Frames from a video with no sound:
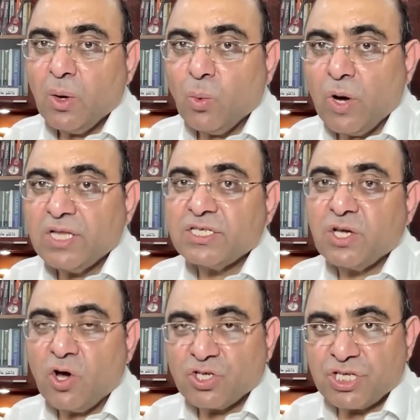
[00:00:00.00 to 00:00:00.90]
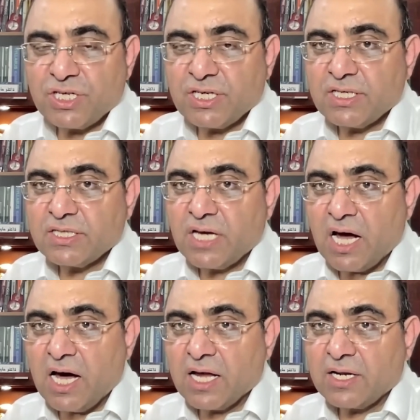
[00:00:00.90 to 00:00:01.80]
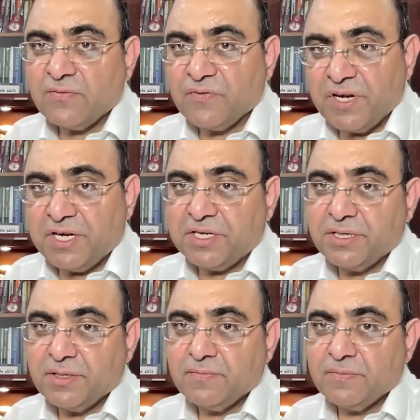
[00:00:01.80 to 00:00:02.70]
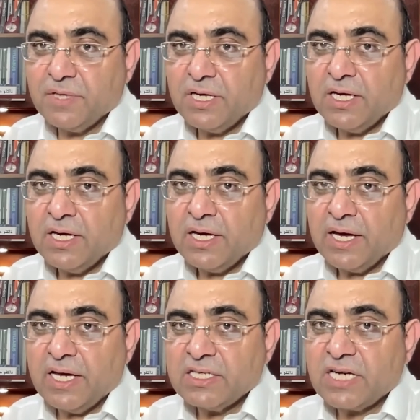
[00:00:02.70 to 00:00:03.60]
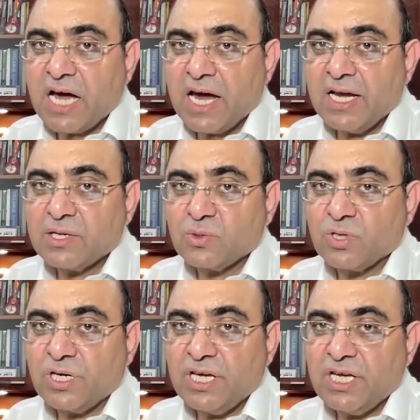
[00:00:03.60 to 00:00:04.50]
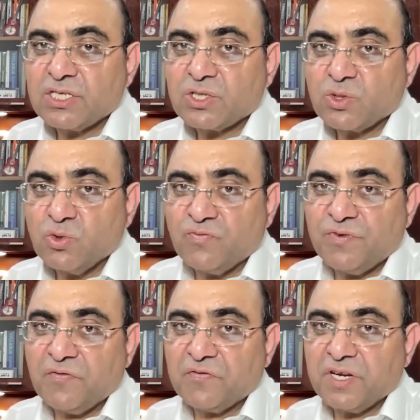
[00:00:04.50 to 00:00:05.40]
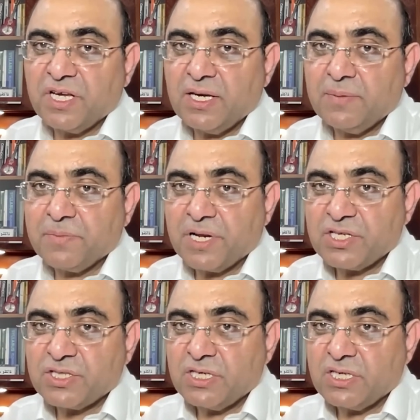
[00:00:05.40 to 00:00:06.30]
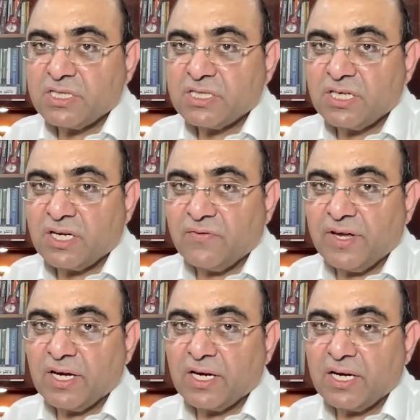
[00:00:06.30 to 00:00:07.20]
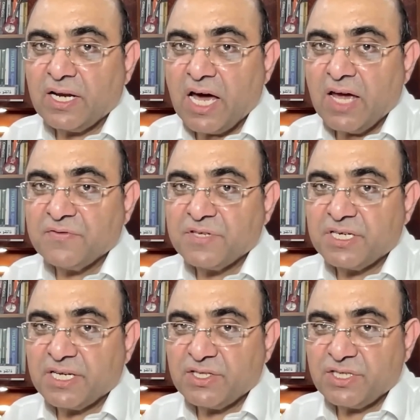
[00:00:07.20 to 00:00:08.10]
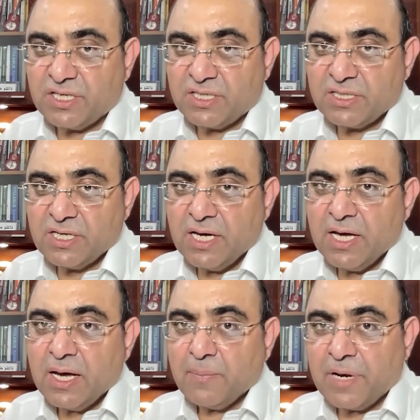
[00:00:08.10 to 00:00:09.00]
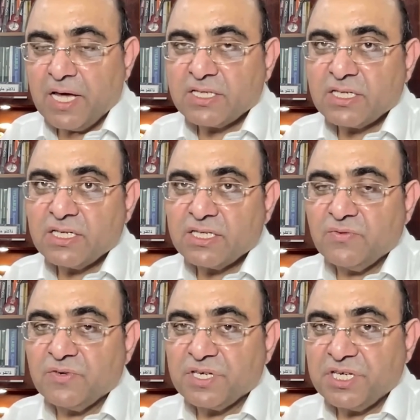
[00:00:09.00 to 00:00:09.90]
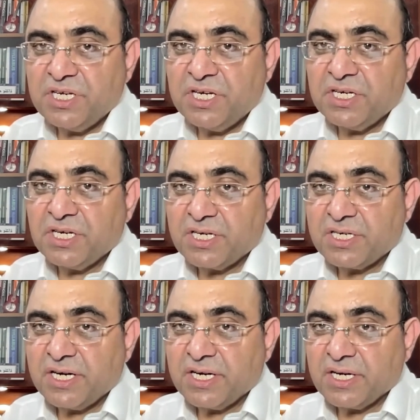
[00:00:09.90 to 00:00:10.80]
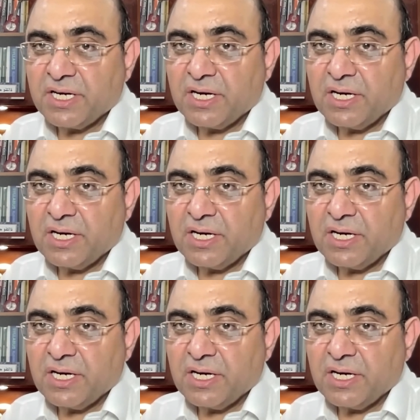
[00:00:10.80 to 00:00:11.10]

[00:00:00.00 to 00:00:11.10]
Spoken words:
Once hostages are freed, Israel to release 250 prisoners serving life sentences plus 1,700